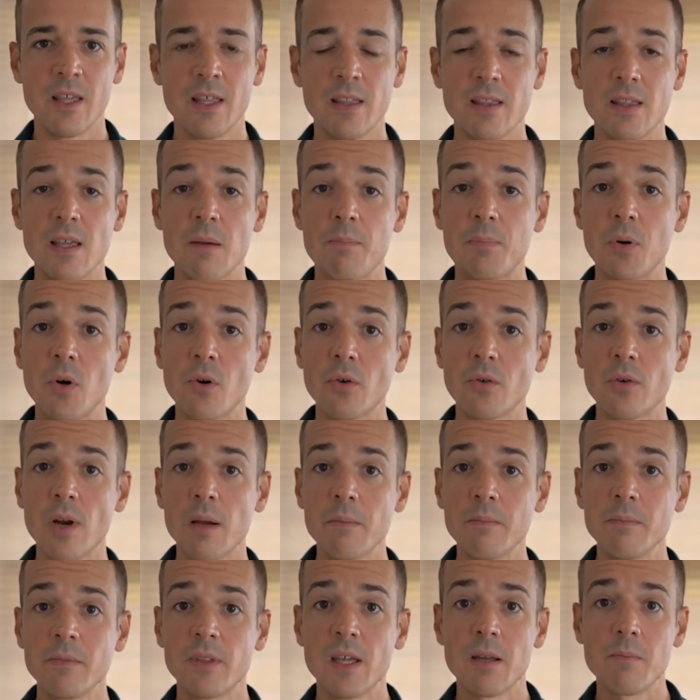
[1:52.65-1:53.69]
The
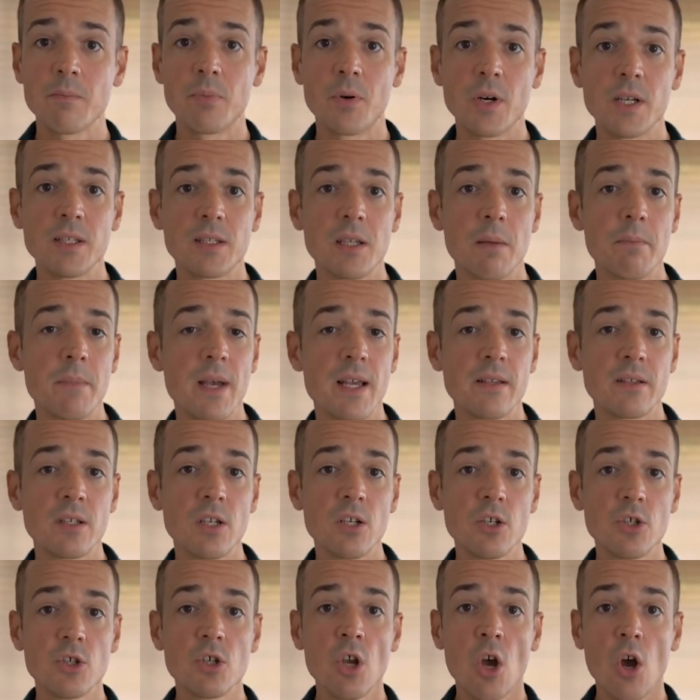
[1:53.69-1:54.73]
program then prints a
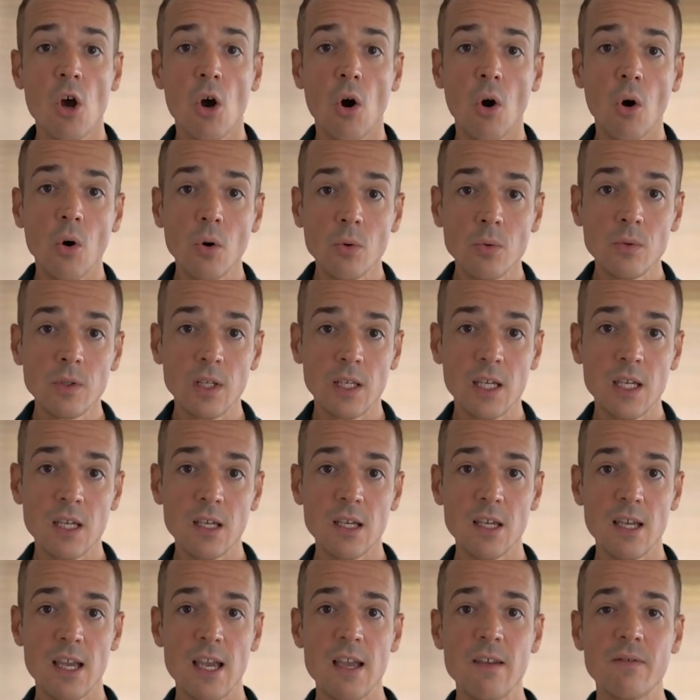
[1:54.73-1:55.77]
message
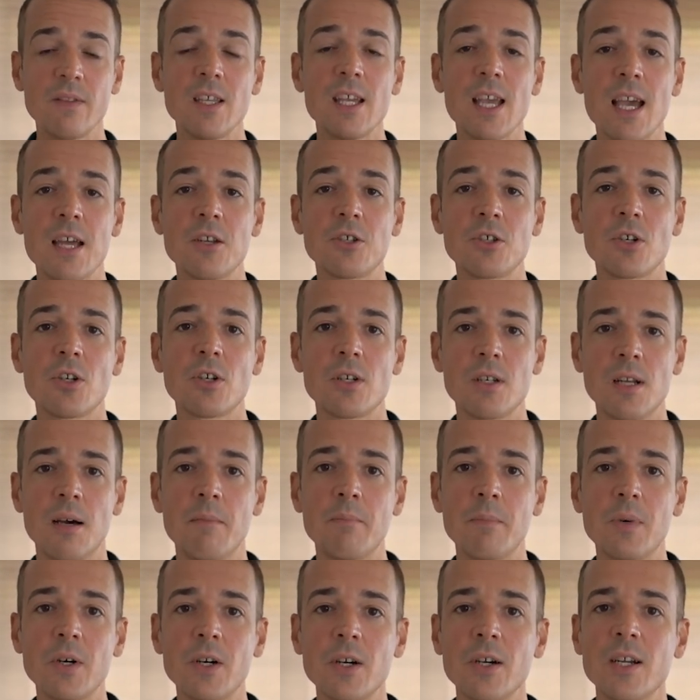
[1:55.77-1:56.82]
only if the entered
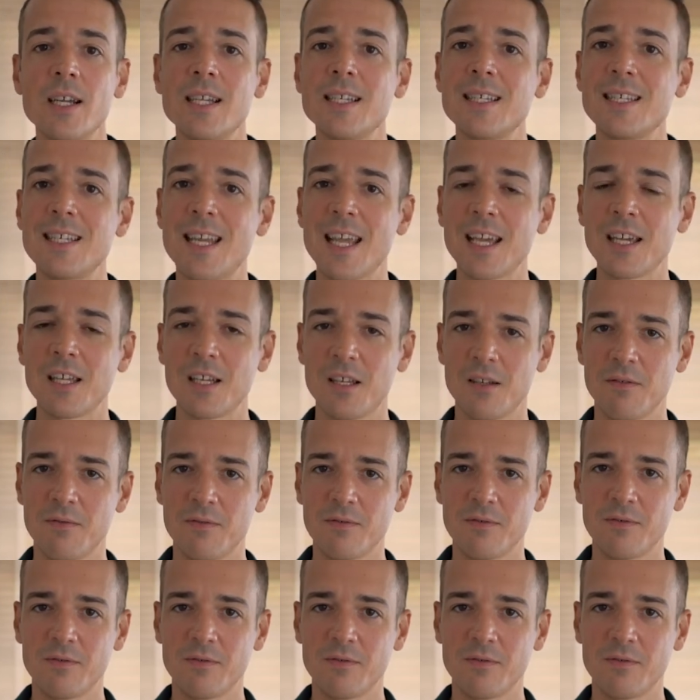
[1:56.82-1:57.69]
number is negative.